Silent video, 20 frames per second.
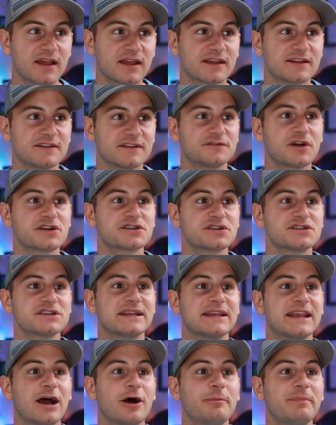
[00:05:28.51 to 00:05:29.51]
Construction
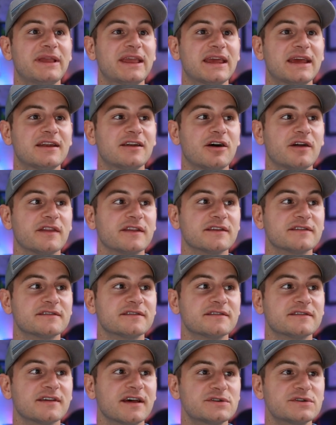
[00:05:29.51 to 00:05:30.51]
can now begin on the
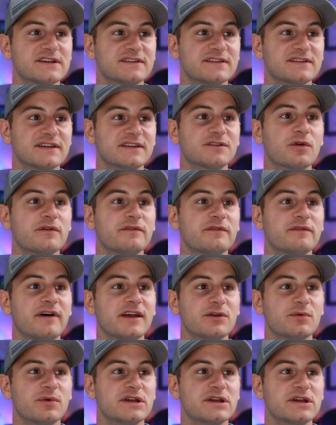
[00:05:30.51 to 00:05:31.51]
site, which has a total
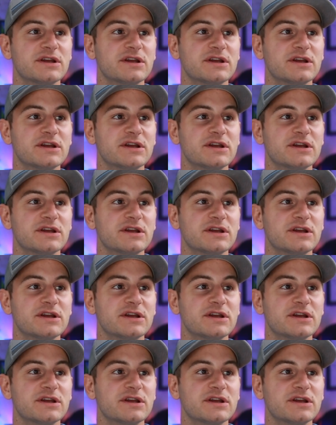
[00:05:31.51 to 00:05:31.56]
valuation